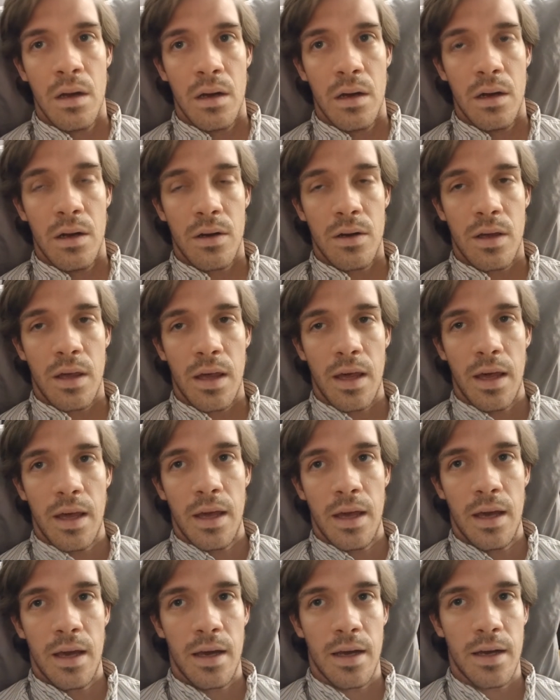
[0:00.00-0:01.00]

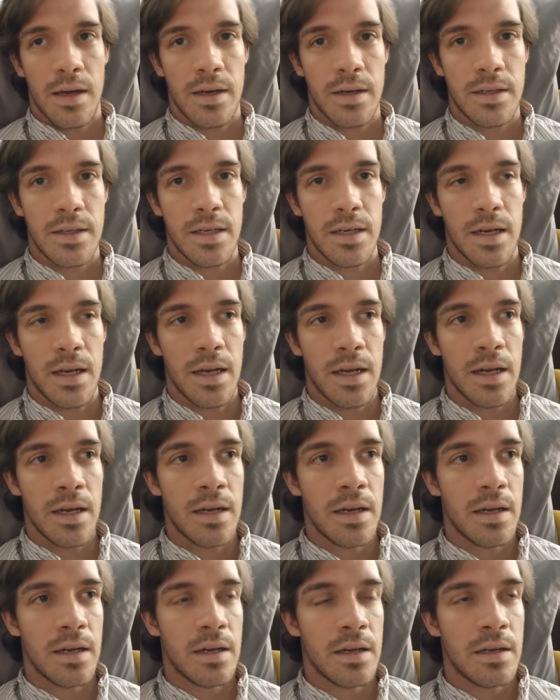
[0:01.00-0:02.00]
Okay, today
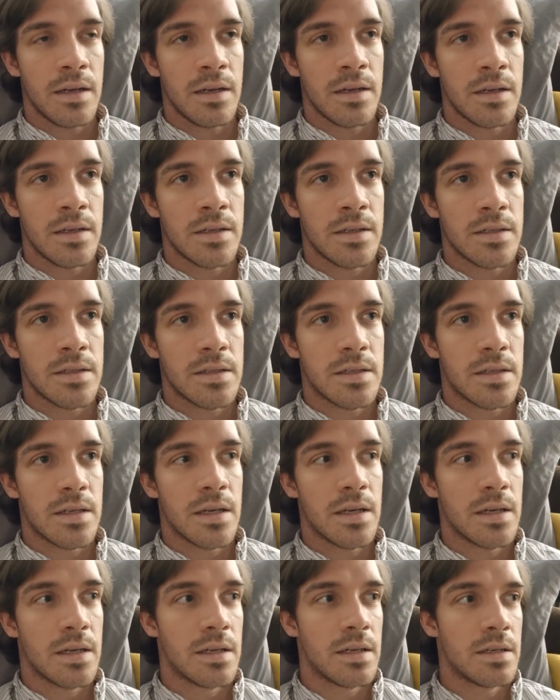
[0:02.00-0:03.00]
is
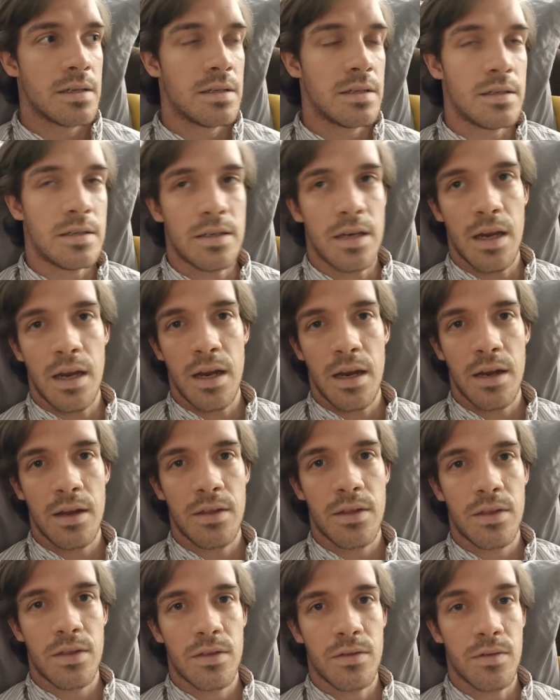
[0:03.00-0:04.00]
day
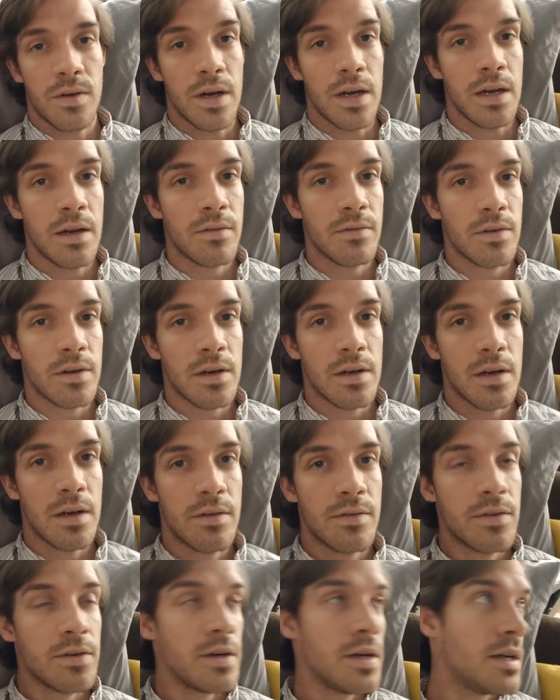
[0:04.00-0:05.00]
3 of
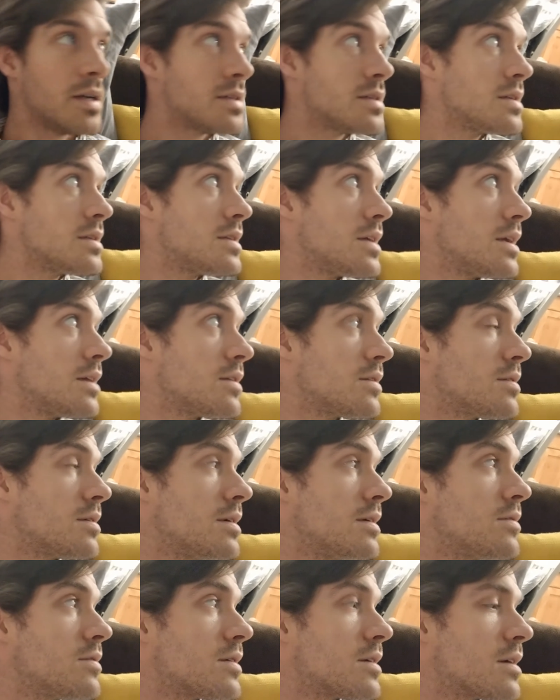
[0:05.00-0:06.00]
recovery. Is it day 3
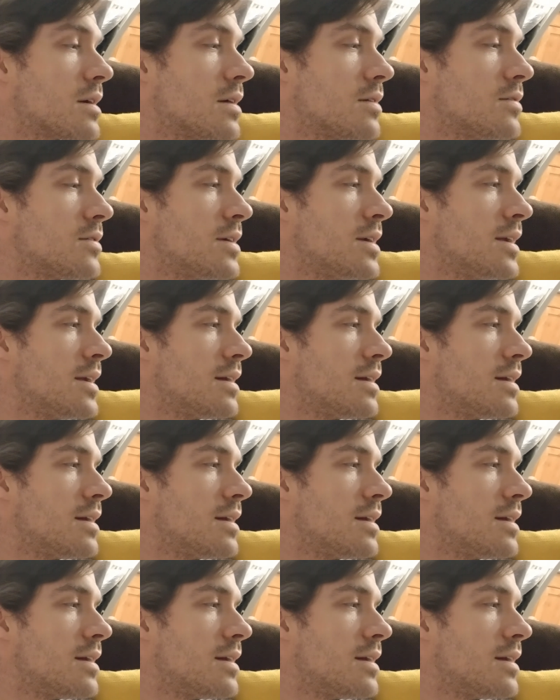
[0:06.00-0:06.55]
of recovery?